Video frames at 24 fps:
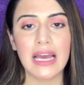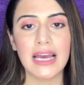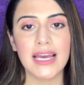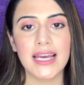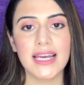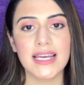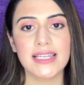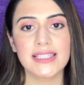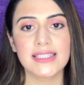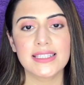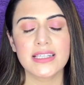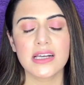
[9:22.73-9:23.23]

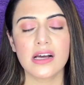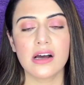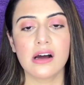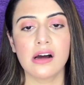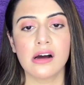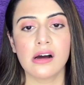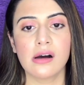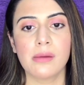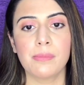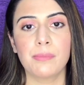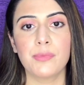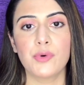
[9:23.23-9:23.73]
is
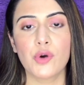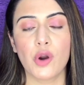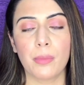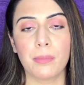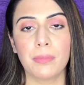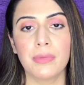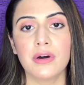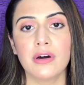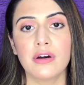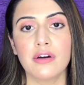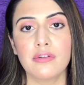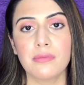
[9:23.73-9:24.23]
a
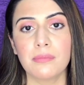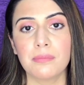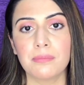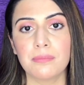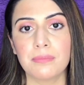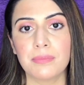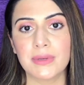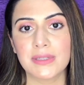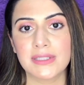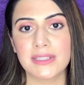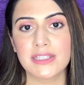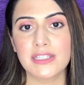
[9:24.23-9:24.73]
proper
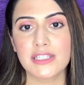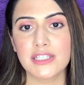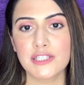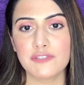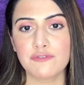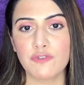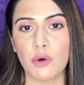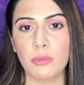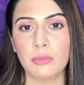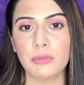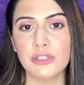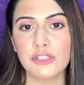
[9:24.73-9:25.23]
business
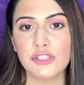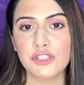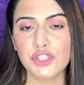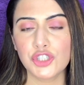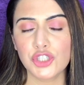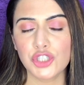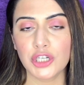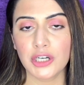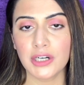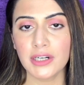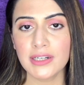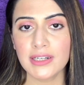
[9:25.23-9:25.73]
formal
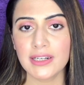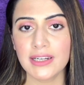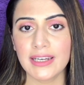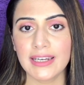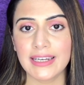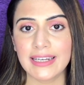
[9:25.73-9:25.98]
shirt.